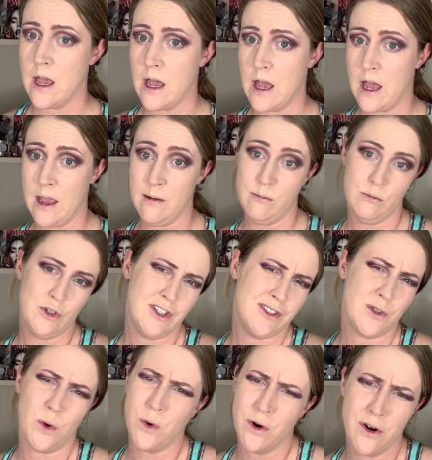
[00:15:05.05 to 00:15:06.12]
I'm
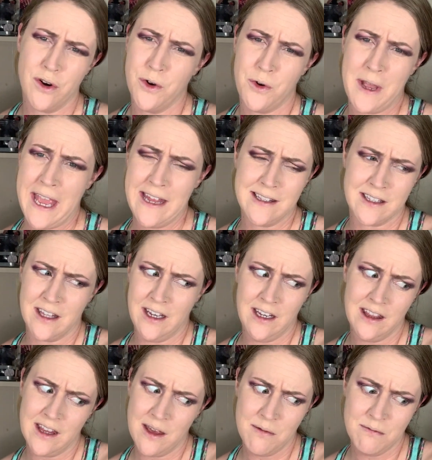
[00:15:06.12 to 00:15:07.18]
just a hoarder who hates
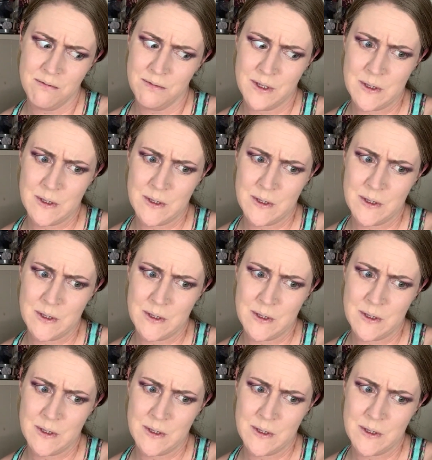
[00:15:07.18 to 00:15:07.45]
cleaning them,